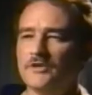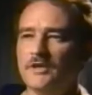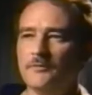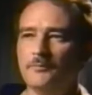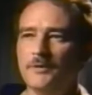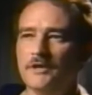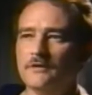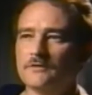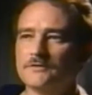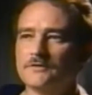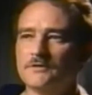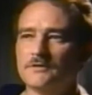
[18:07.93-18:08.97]
that he built
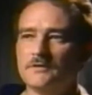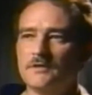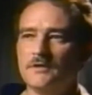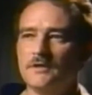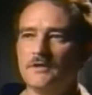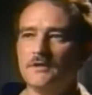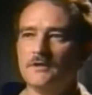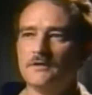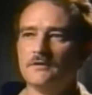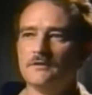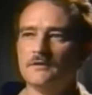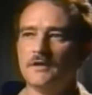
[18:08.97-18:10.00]

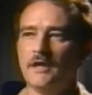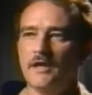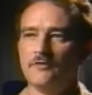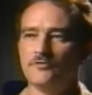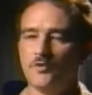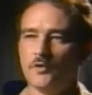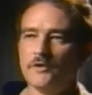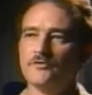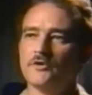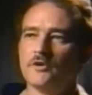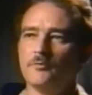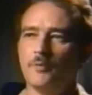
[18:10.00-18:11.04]
that had four
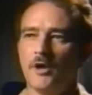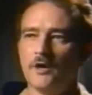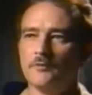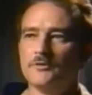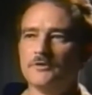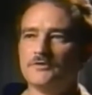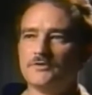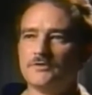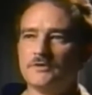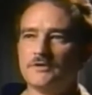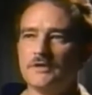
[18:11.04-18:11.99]
different compartments